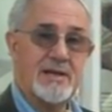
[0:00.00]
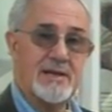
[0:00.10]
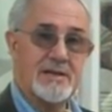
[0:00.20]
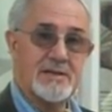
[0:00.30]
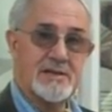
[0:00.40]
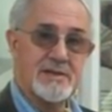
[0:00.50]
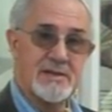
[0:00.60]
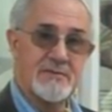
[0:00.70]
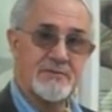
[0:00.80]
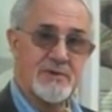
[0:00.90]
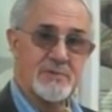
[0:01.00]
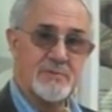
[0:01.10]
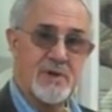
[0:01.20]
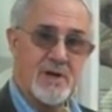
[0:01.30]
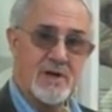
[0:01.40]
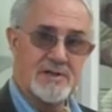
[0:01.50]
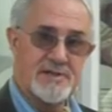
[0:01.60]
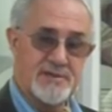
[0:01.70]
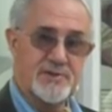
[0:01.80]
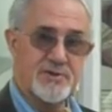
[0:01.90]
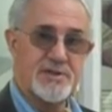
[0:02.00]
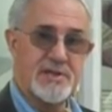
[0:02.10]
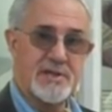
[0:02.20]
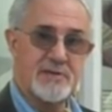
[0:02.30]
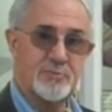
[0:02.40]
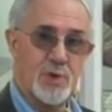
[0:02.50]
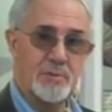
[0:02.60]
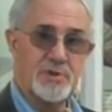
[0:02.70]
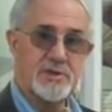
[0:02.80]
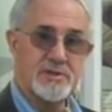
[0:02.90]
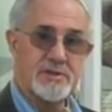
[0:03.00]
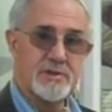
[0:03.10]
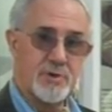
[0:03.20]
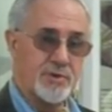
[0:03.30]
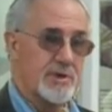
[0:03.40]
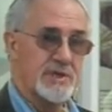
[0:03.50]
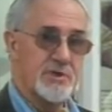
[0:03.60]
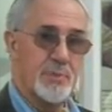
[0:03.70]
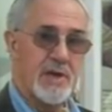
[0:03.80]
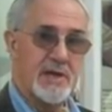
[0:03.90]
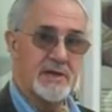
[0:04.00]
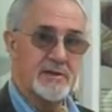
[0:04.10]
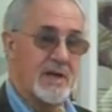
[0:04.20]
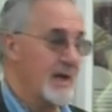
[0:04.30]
and from our sister city of Bremerton, Korea, Japan.